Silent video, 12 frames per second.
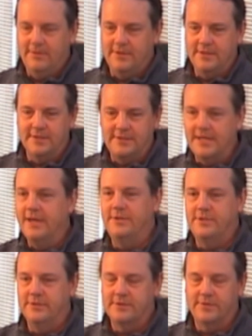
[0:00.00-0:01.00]
The
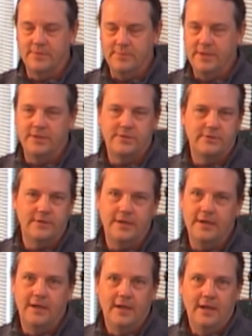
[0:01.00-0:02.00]
intentions of the
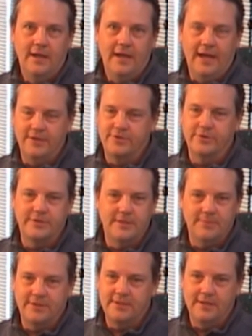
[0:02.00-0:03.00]
ministry and Sir
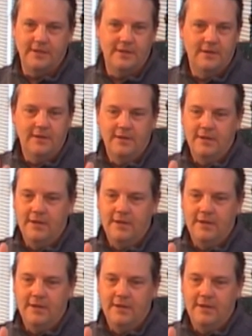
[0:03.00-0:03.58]
Timothy